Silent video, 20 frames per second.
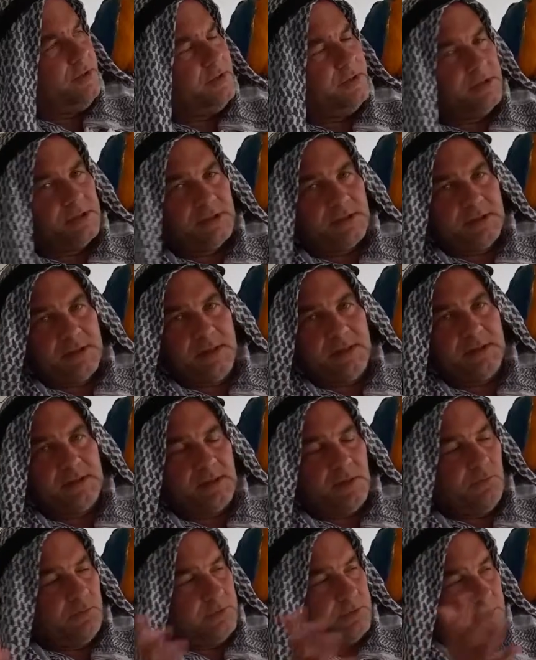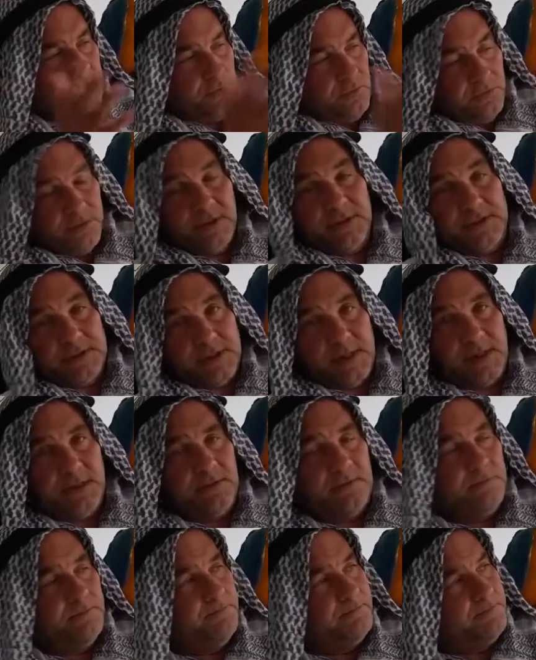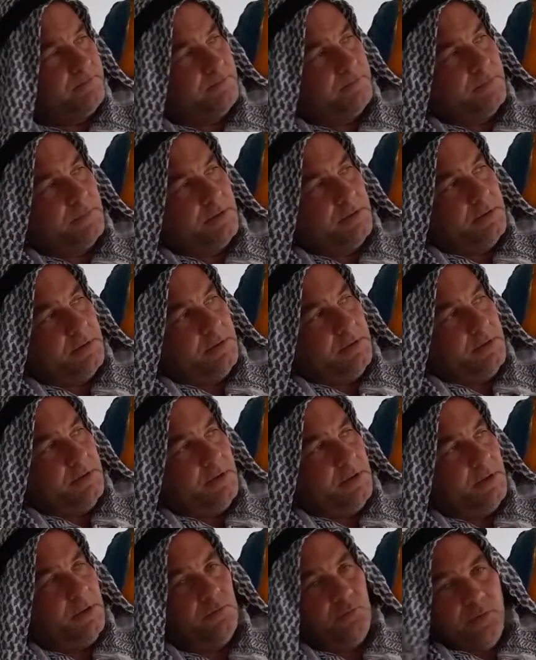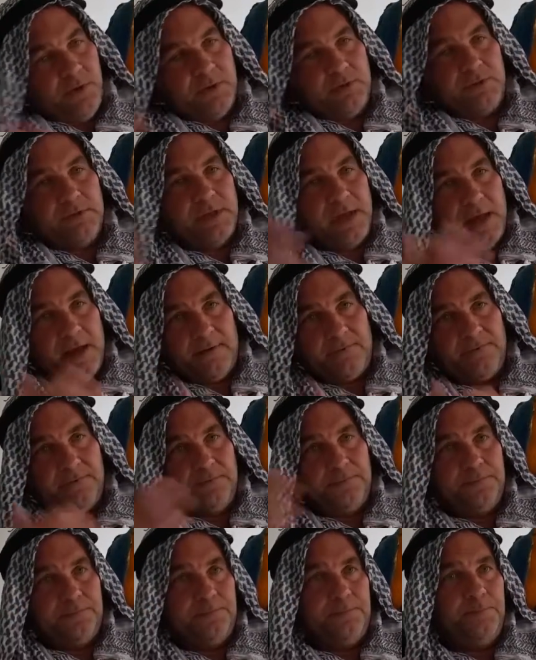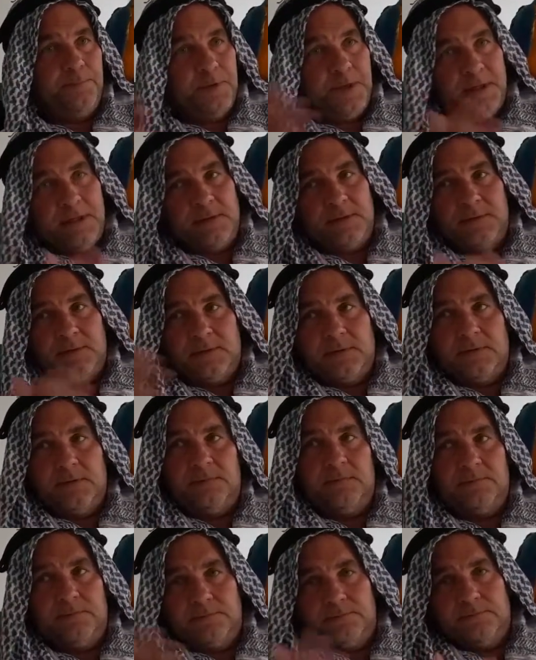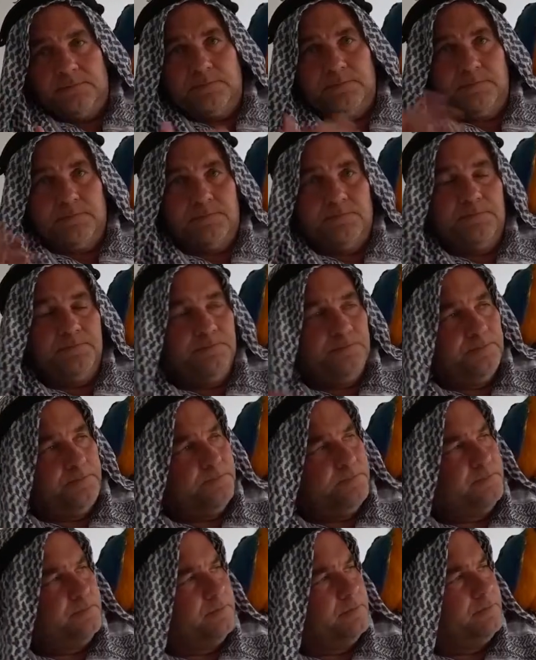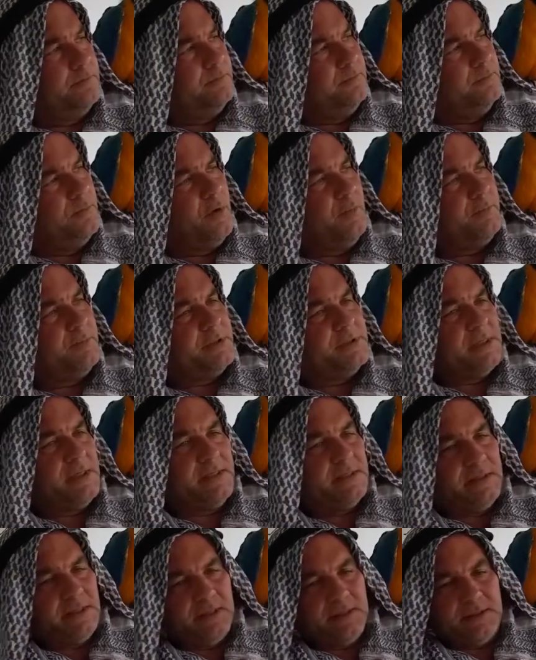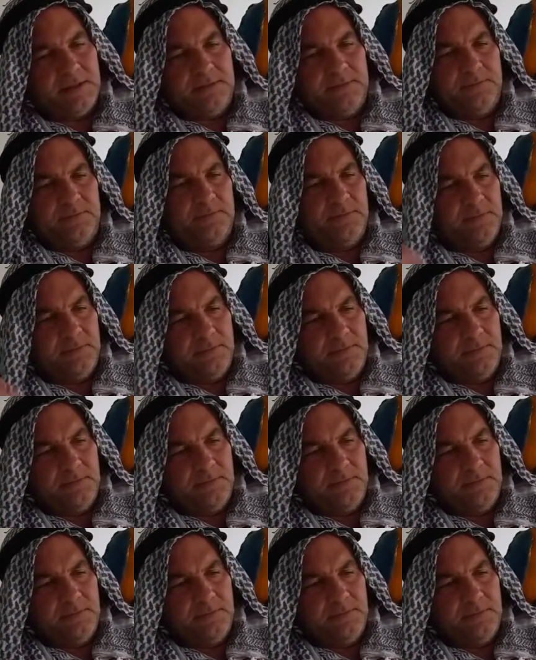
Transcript: in this sense I was on their side, and we could have been representing